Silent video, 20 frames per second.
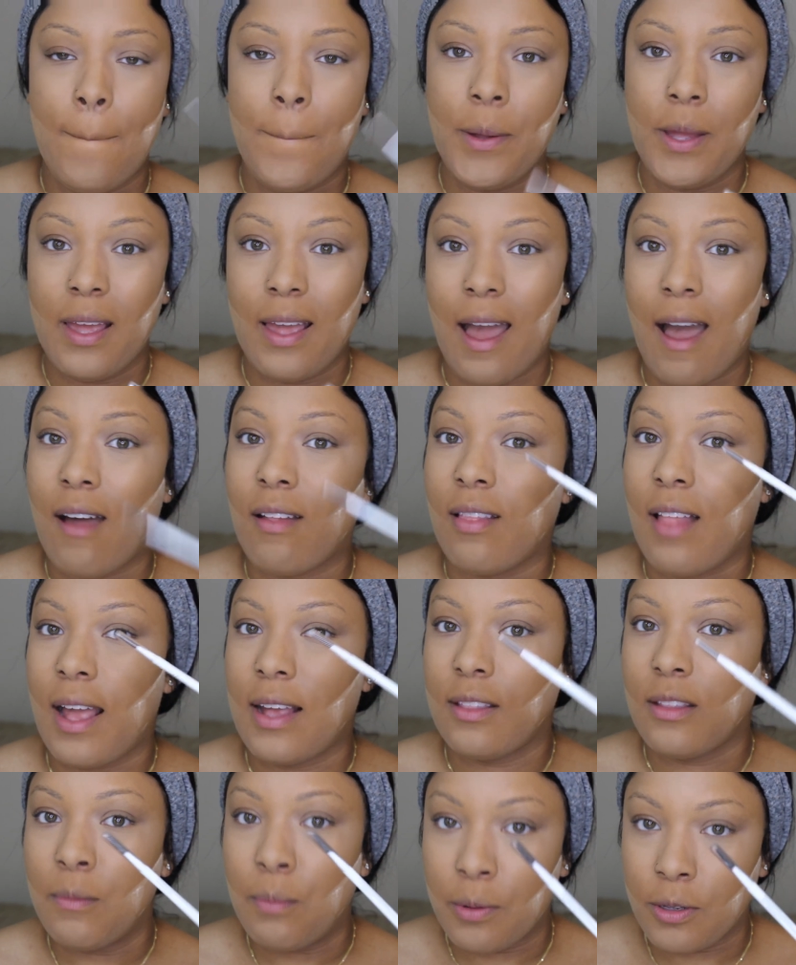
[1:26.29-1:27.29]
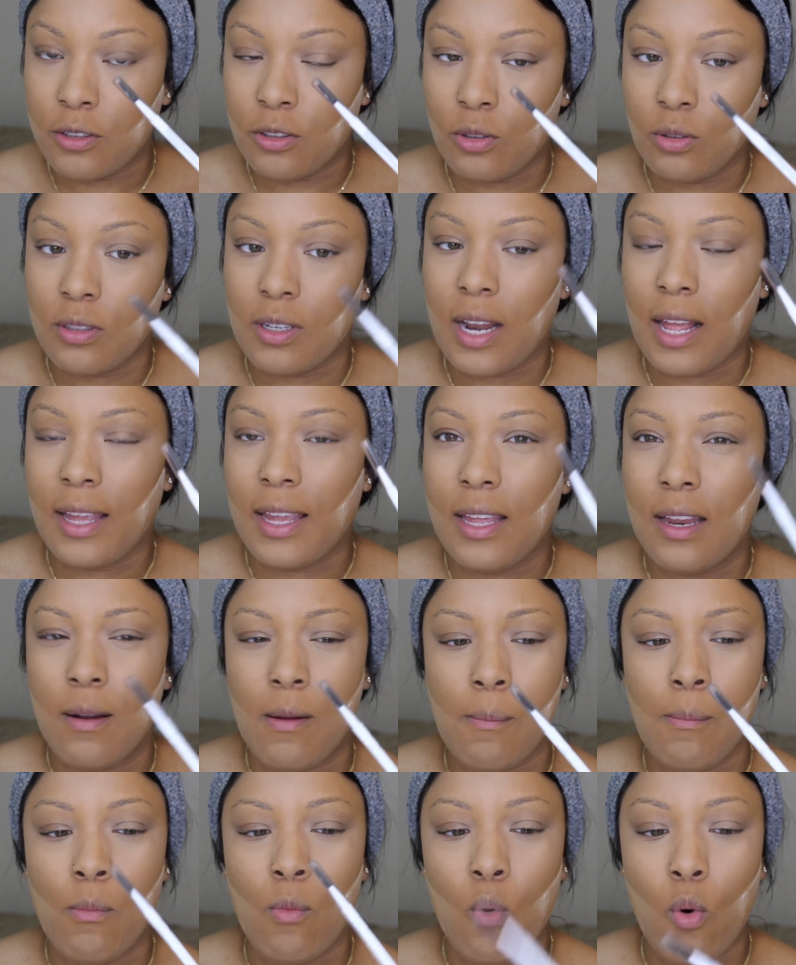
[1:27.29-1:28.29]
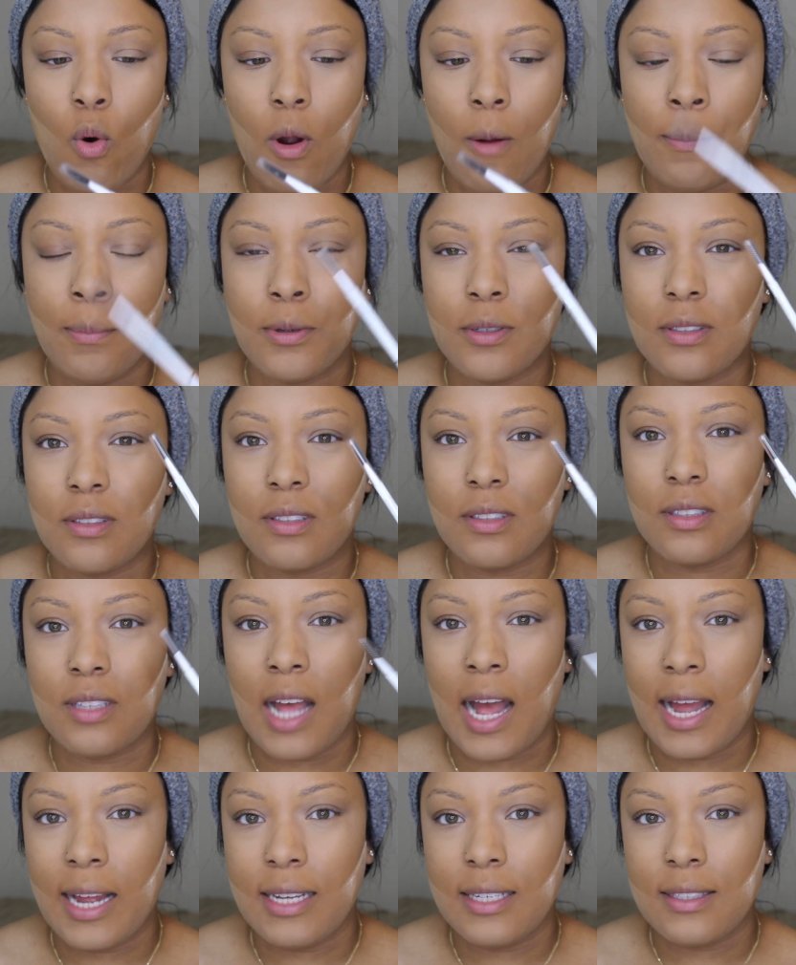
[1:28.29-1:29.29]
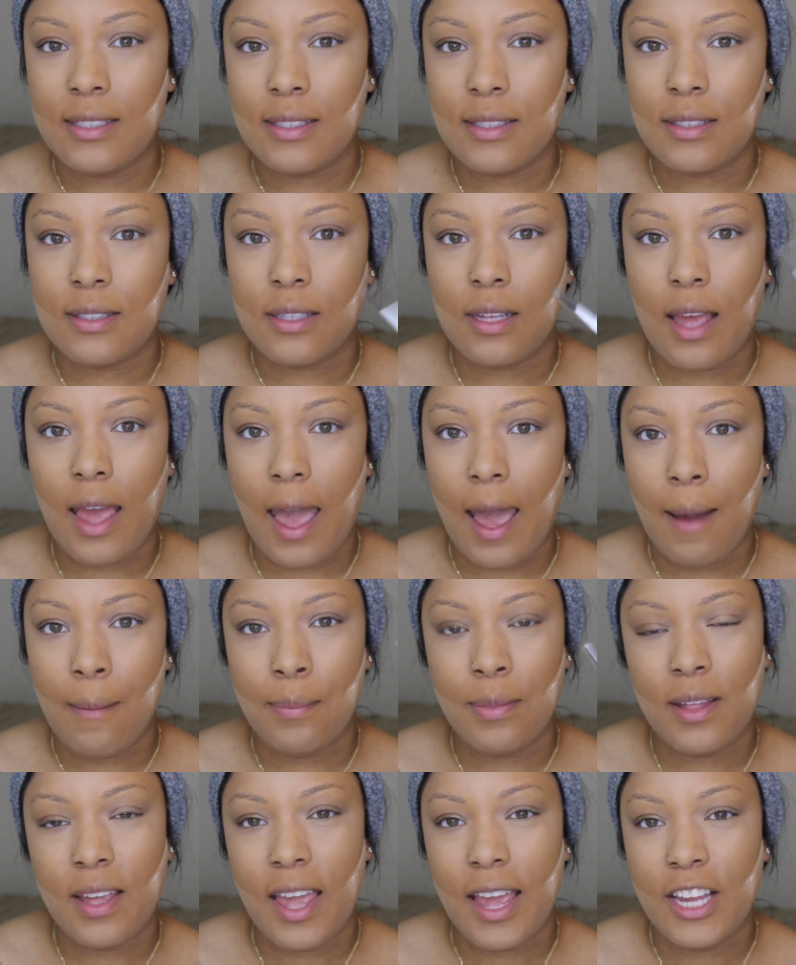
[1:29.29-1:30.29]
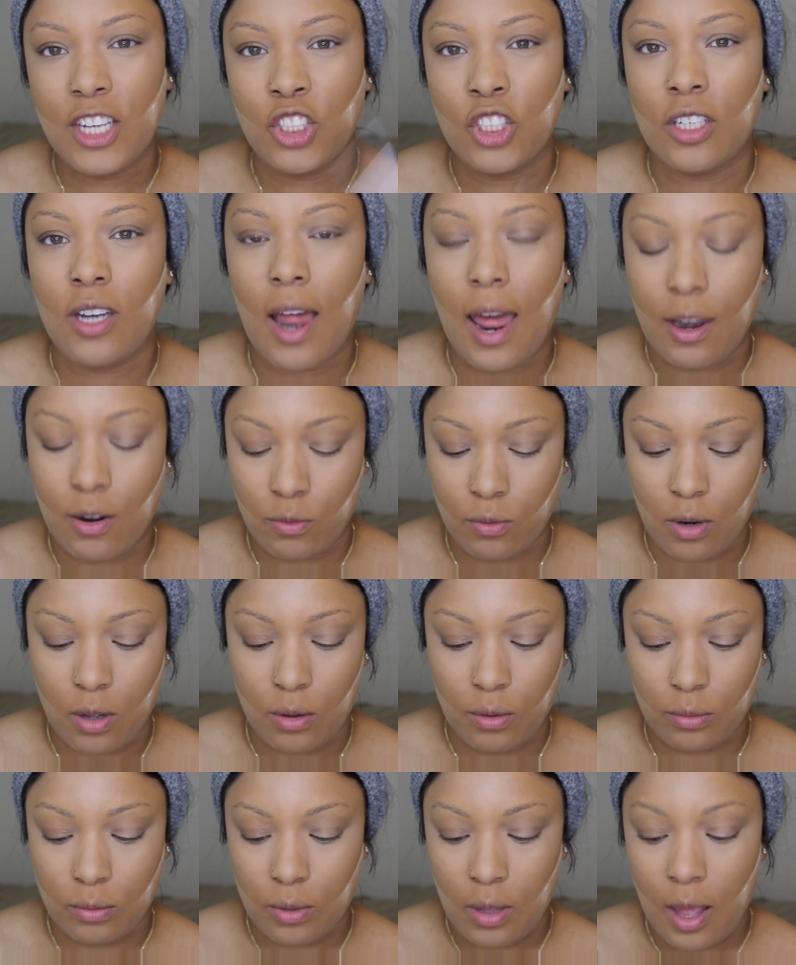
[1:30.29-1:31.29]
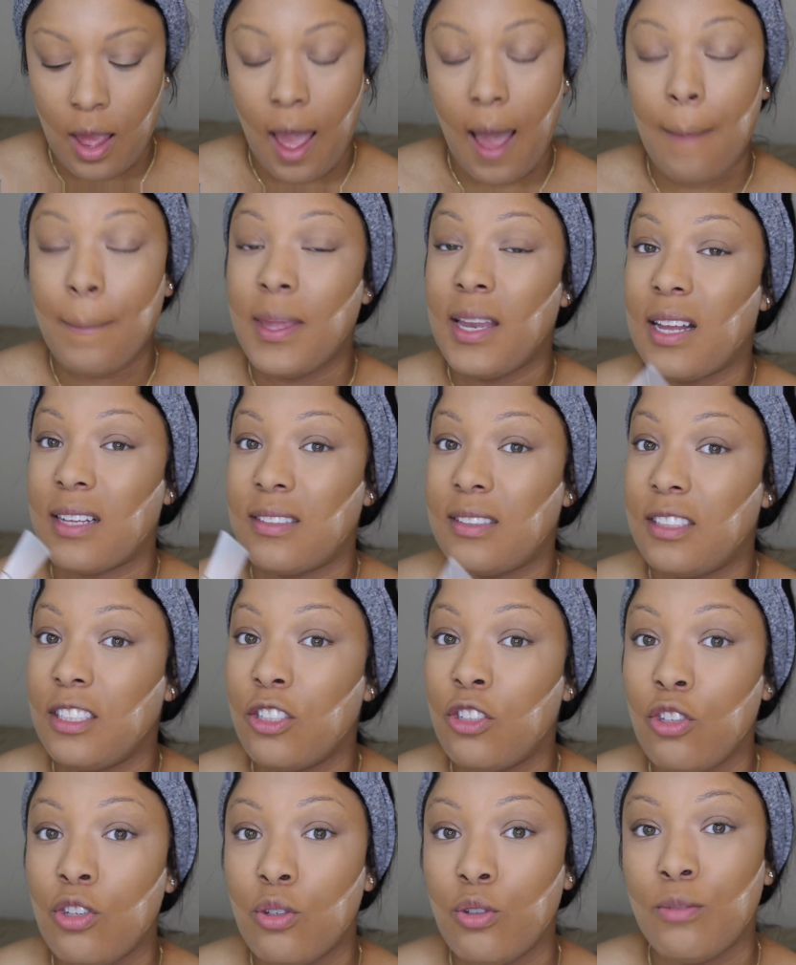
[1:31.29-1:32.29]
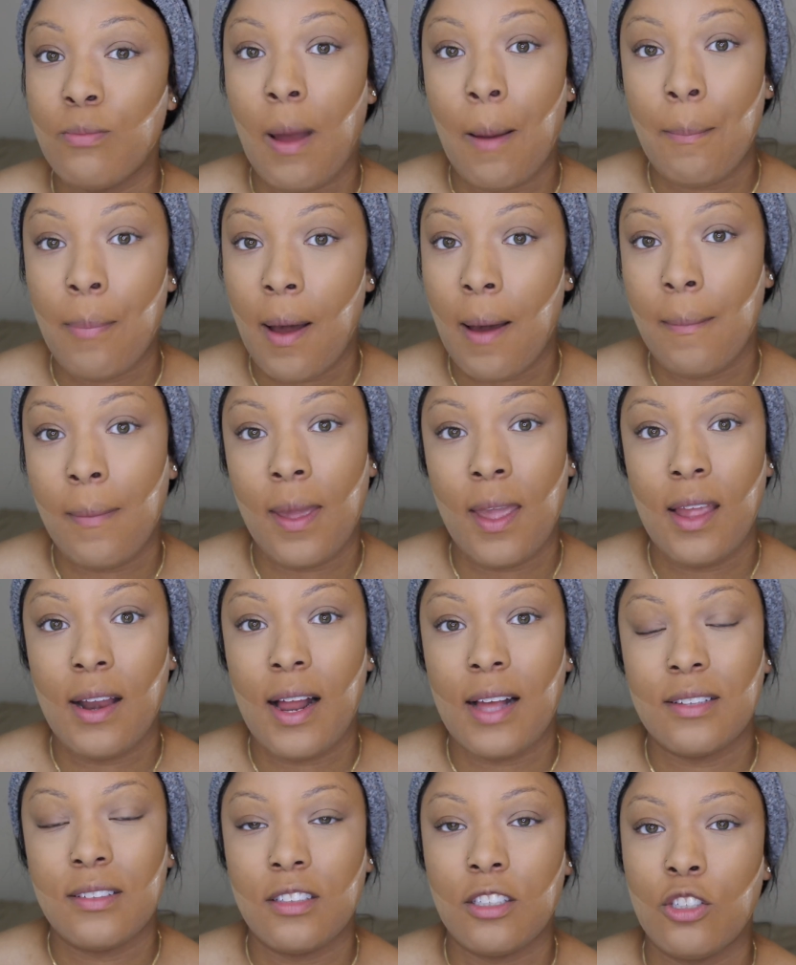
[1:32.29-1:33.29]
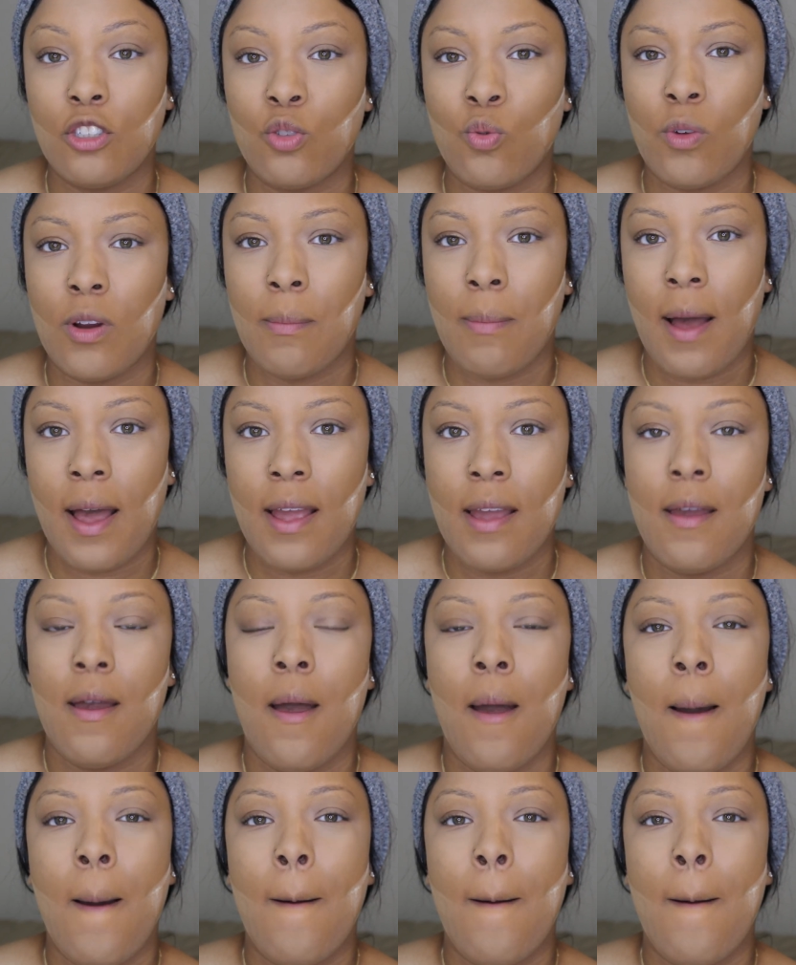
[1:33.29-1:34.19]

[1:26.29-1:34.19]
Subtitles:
But I like the pencil and I get a more precise application. I don't know. I mean, I still use my pomade. I still swear by it.